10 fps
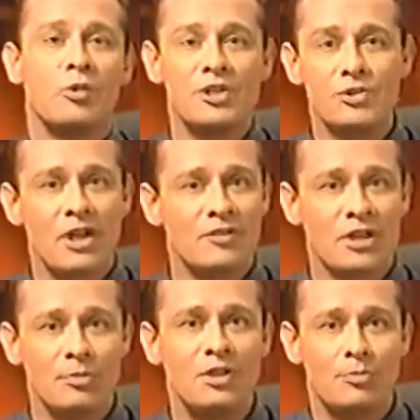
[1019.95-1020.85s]
once you have a
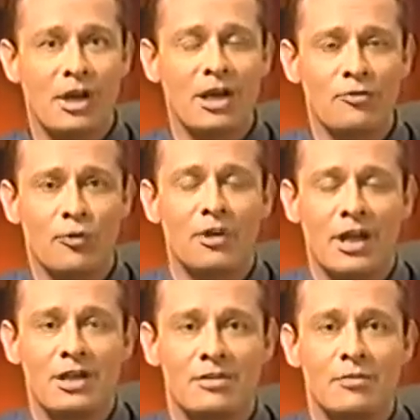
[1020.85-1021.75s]
committed buyer for an
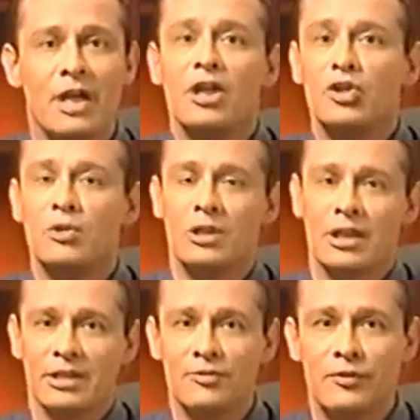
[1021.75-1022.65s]
item, you
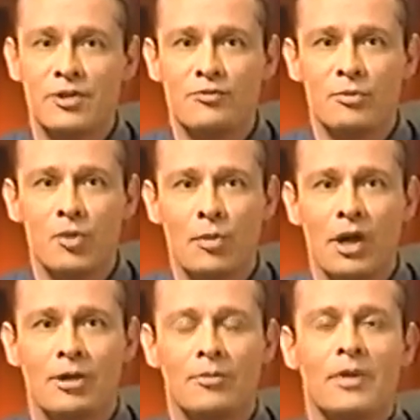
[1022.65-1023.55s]
collect the funds from your
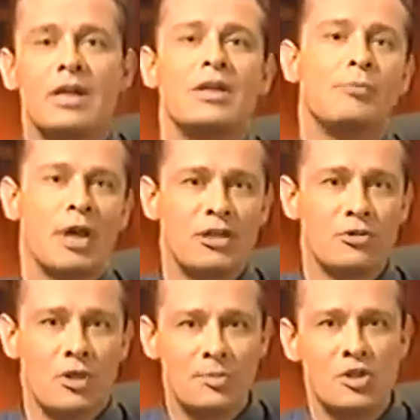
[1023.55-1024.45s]
buyer, pay
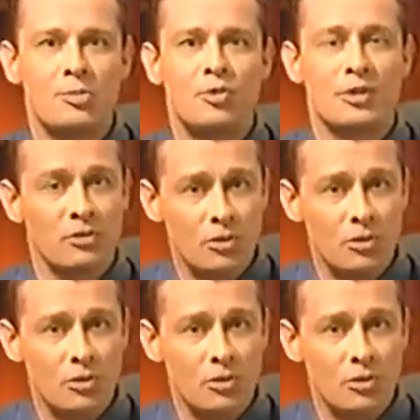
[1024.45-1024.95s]
the dropshipper their